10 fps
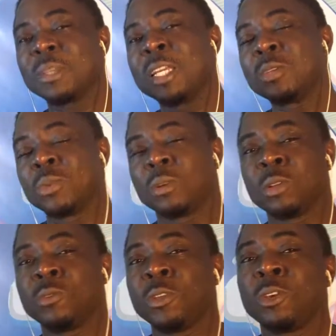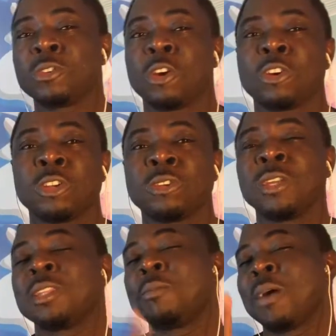Each one of those videos are going to
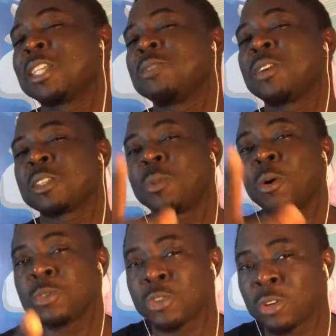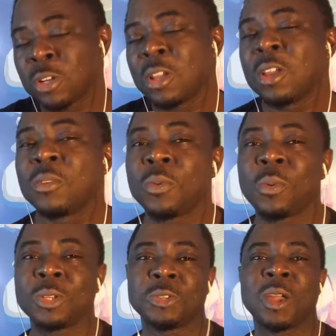create a massive exposure for
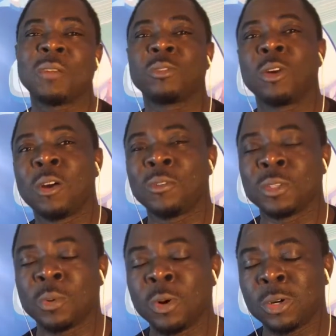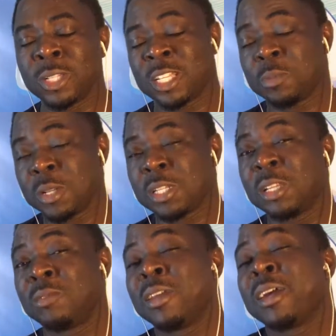what you have to offer the world, especially
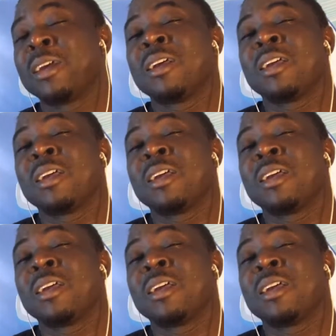if they're